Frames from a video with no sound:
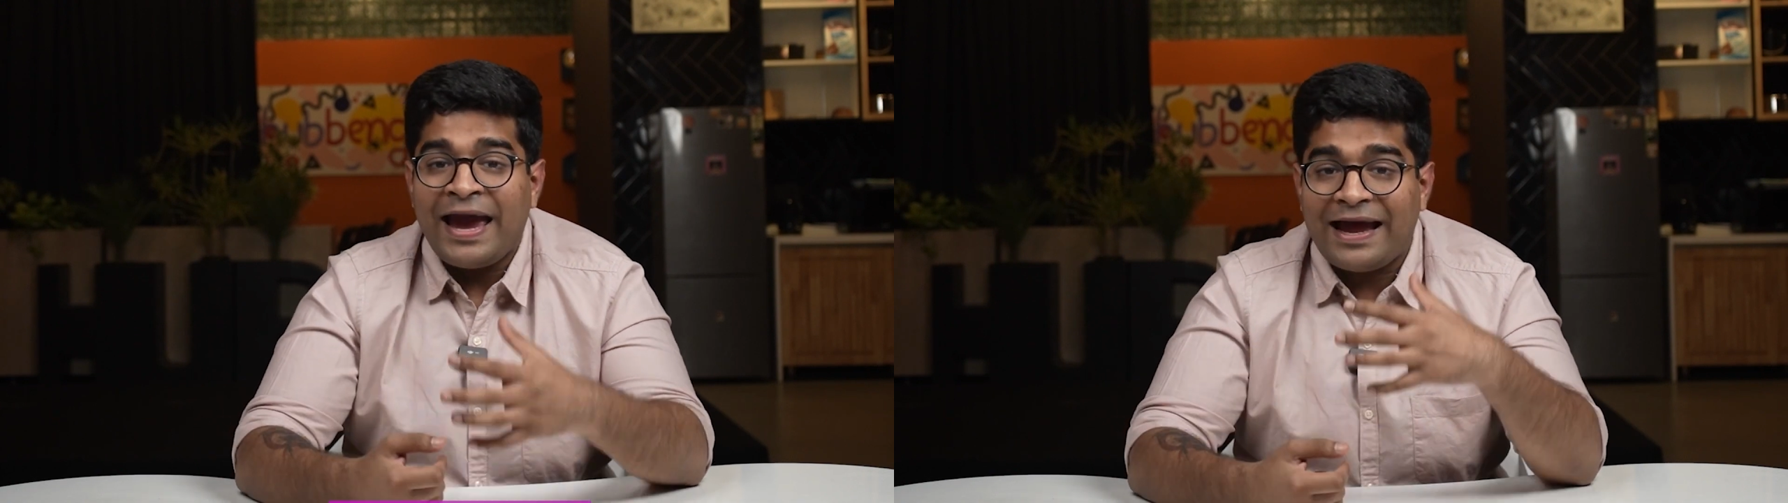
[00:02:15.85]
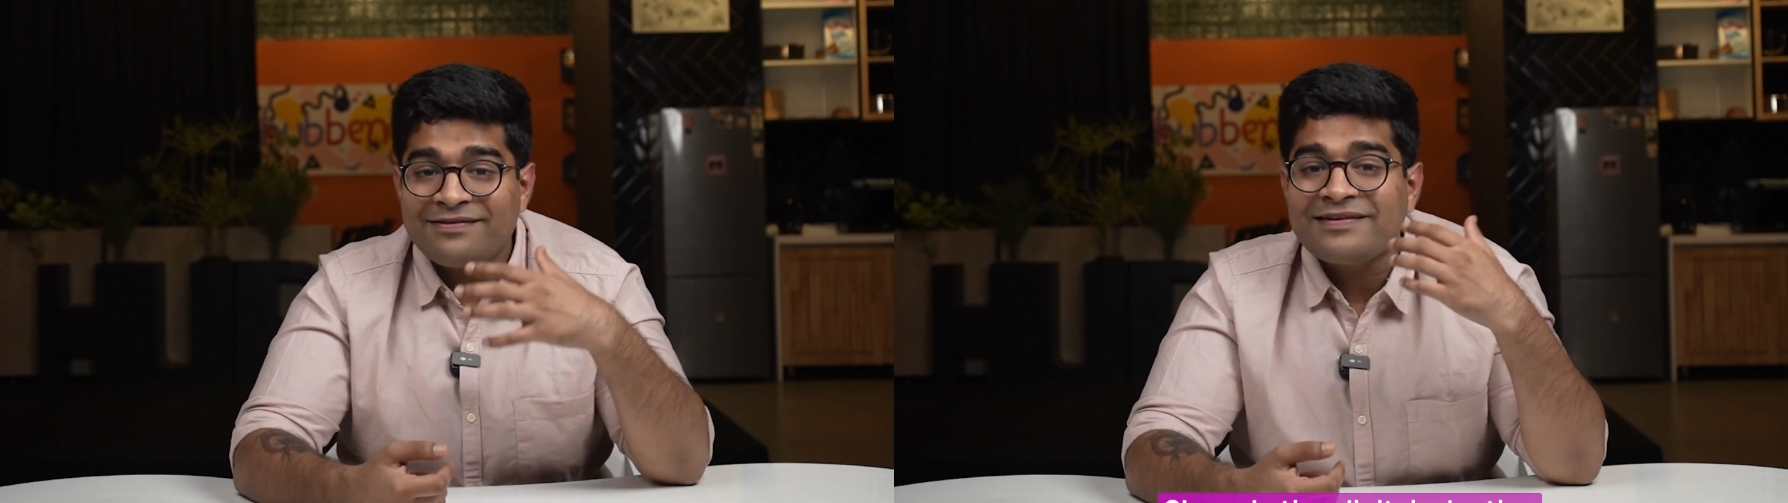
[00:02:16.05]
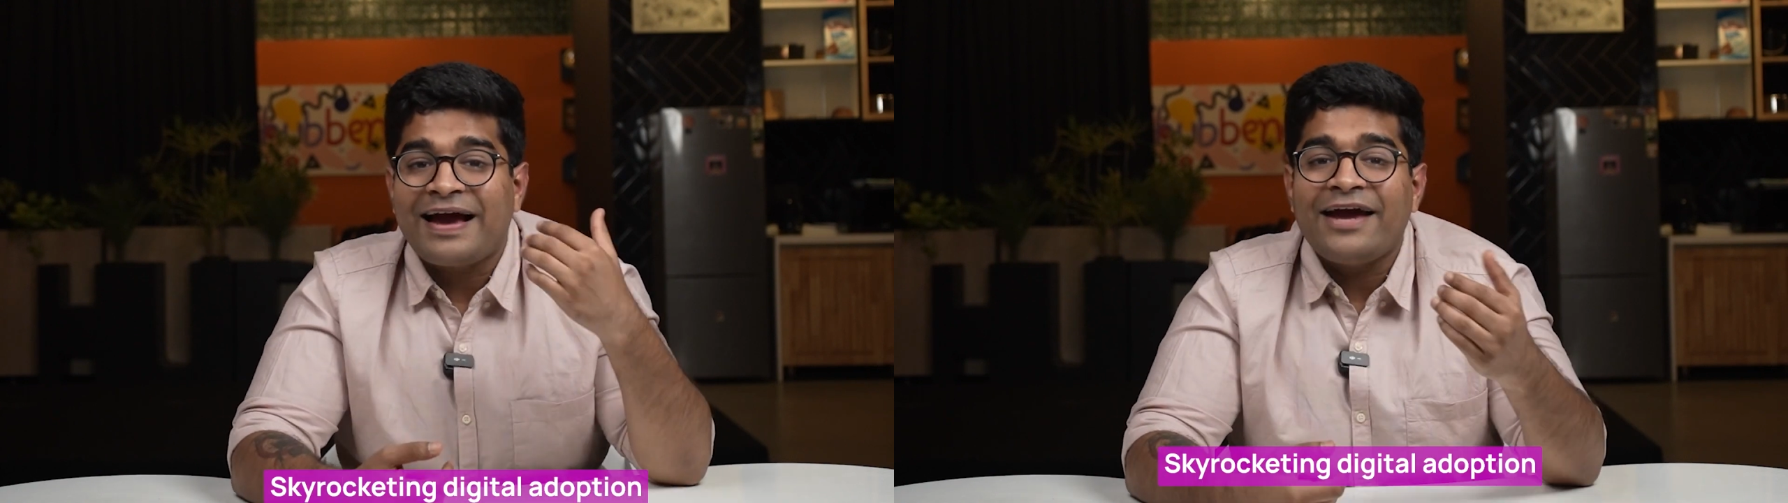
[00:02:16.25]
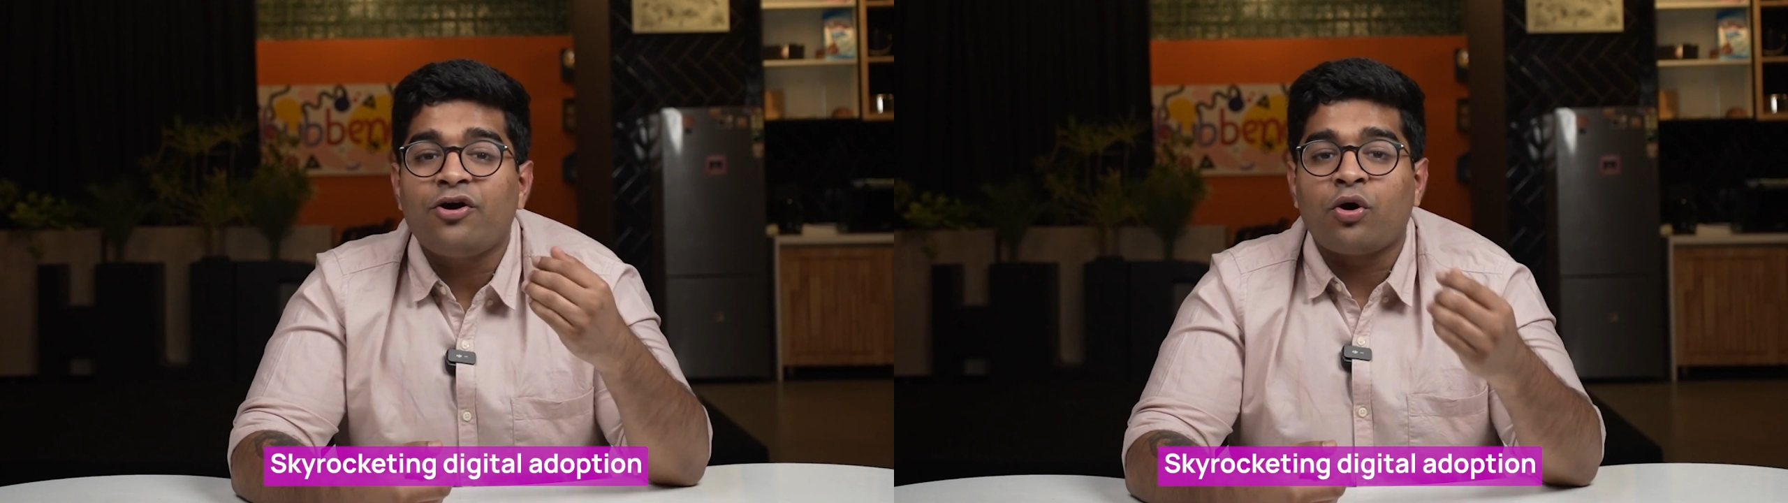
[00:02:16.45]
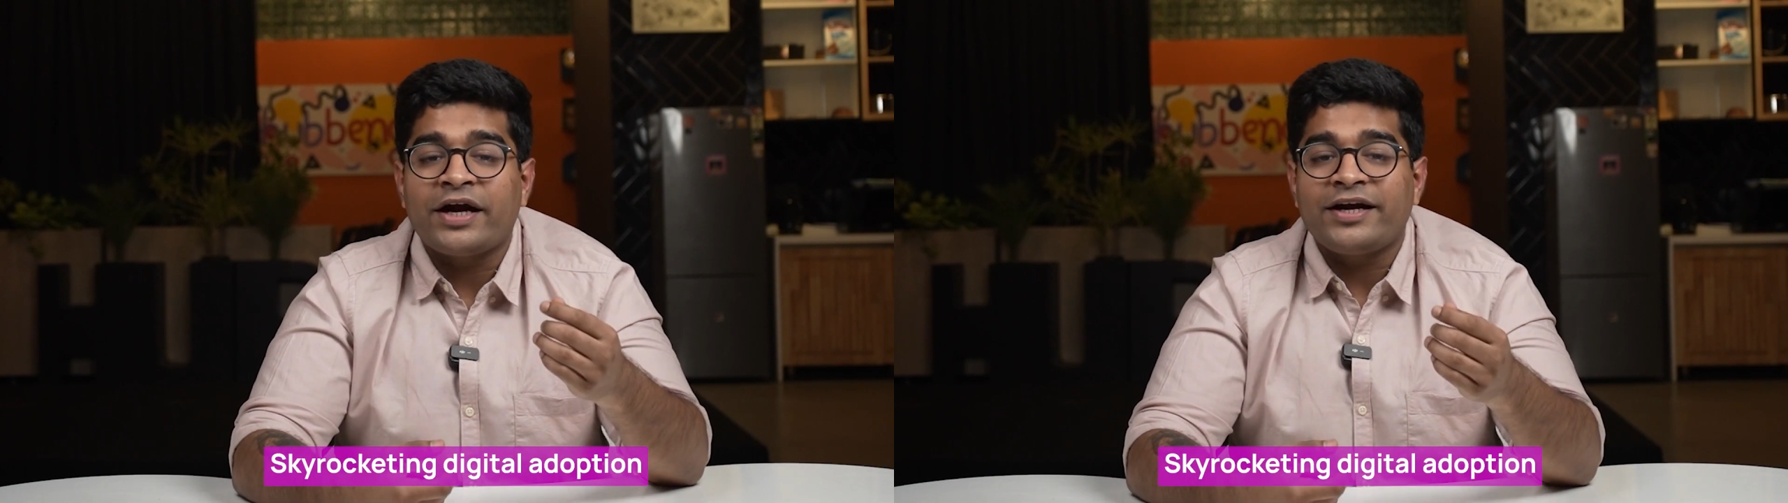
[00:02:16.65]
and
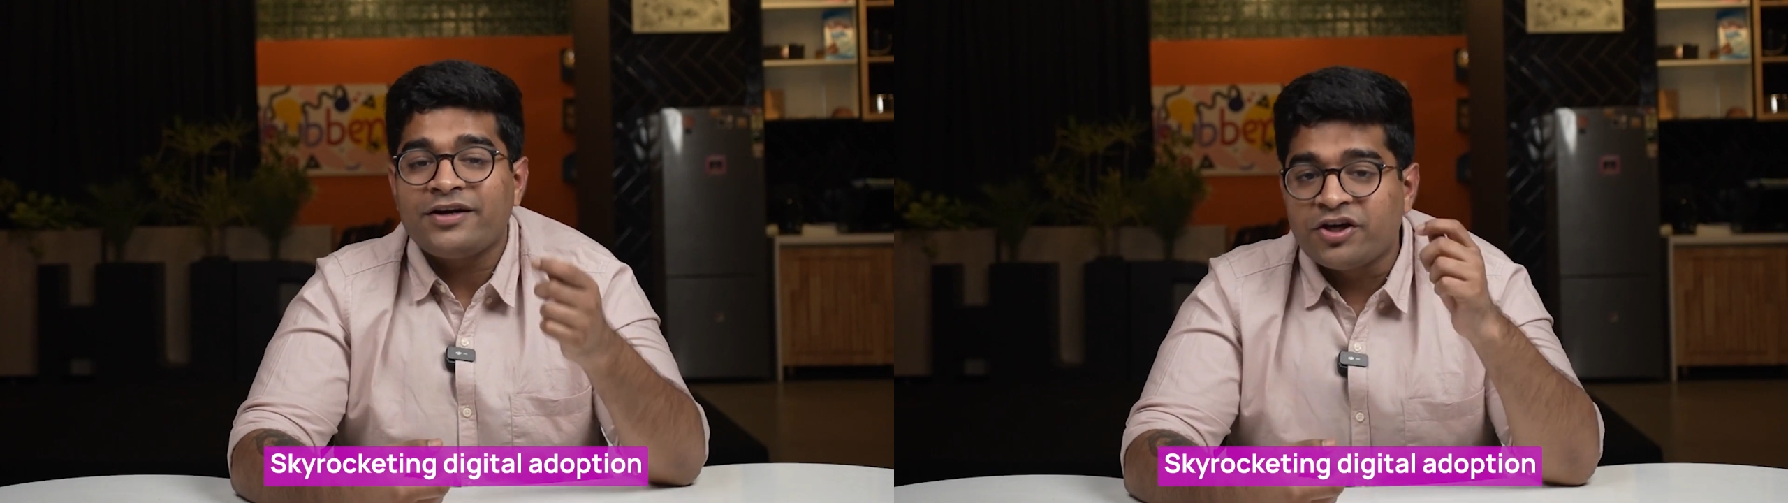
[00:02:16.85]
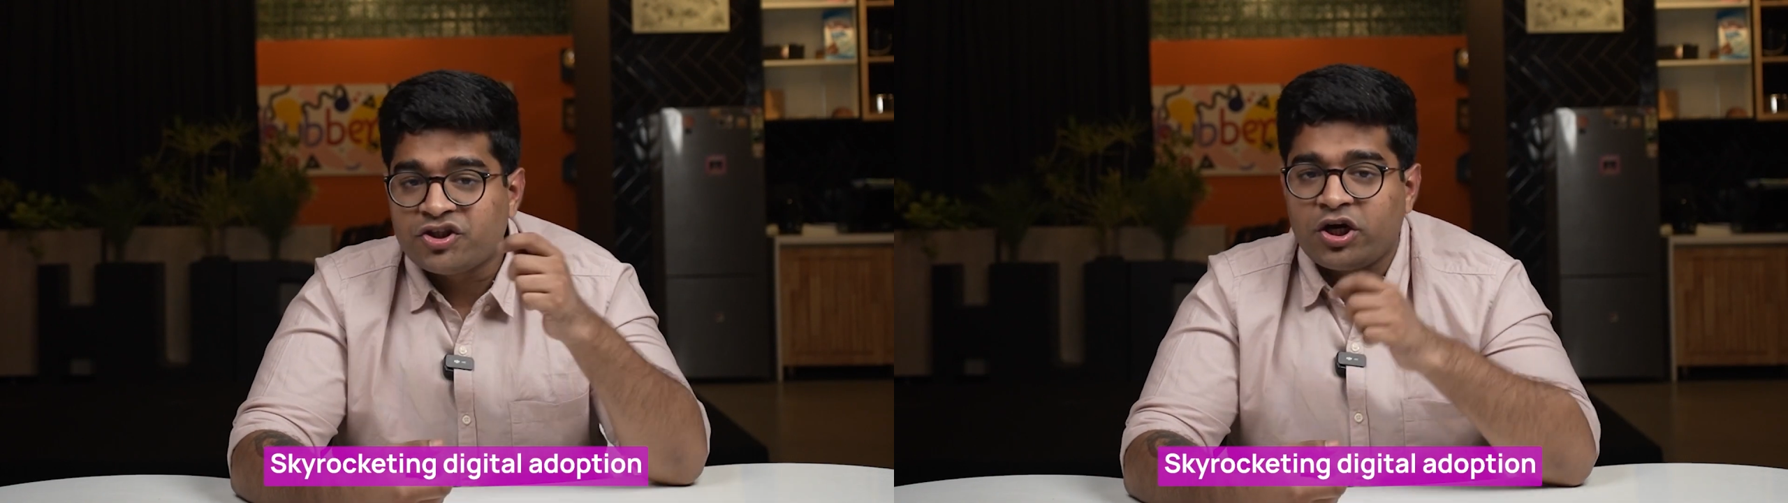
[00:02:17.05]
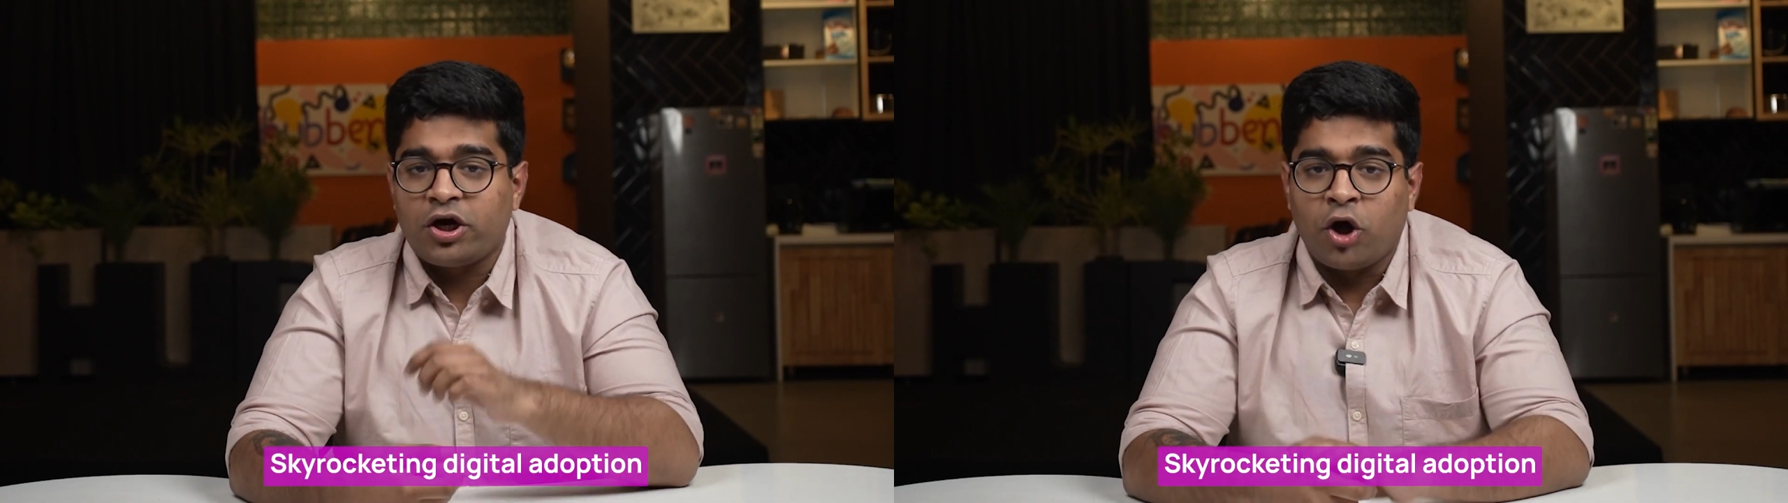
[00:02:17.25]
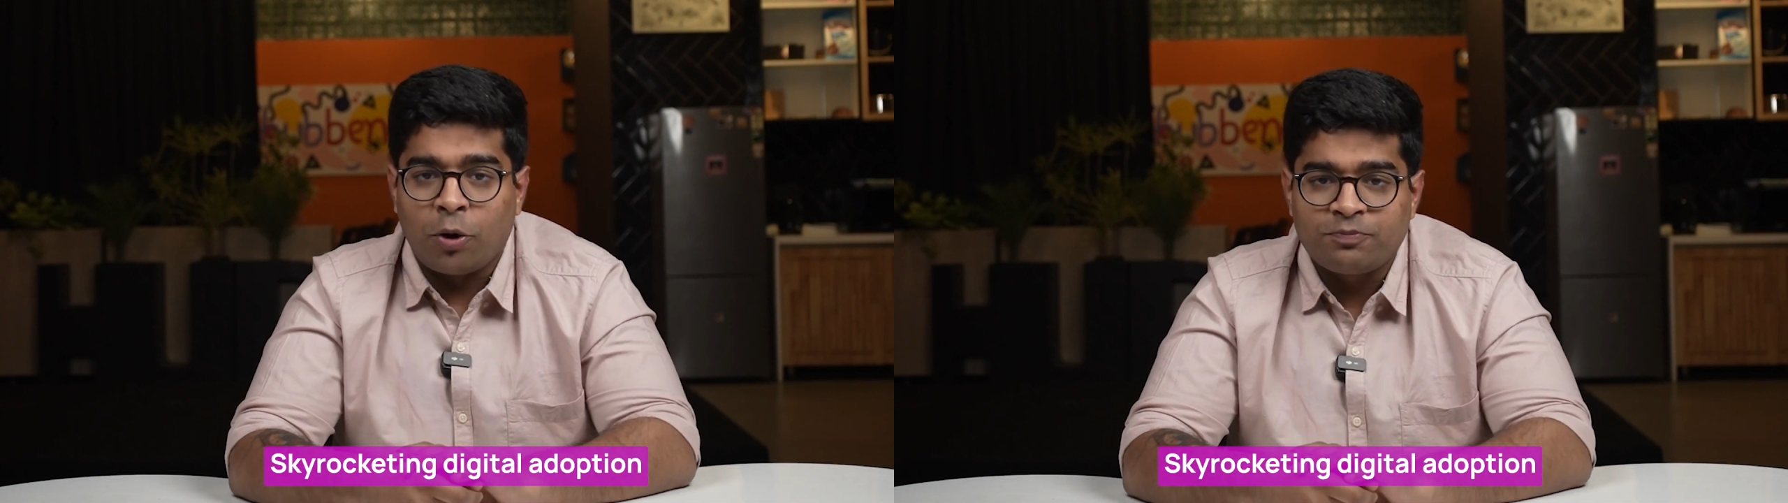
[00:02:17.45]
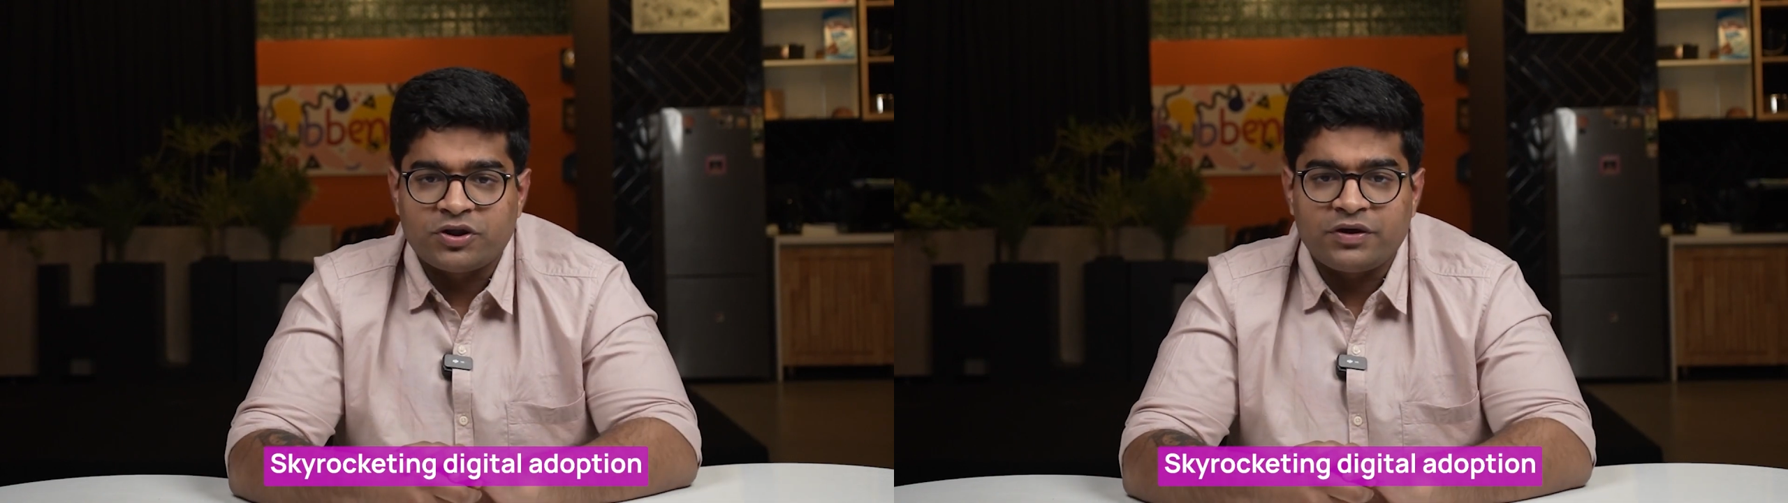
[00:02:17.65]
skyrocketing digital
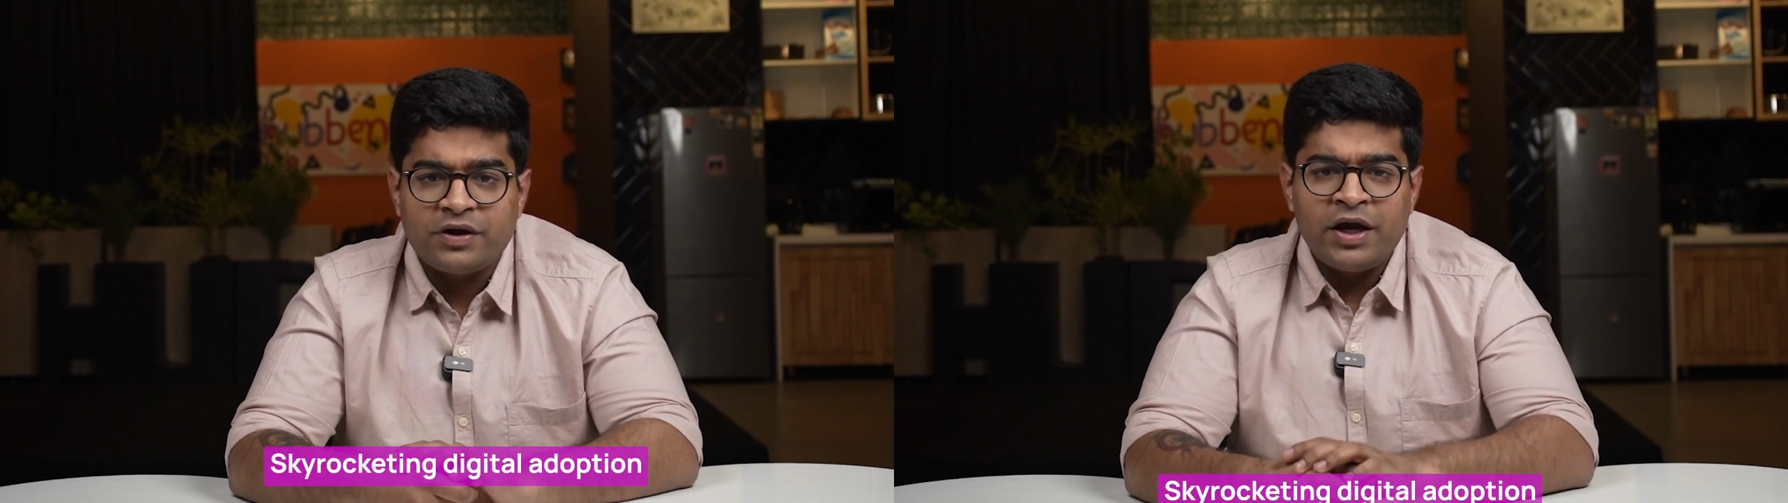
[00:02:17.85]
adoption.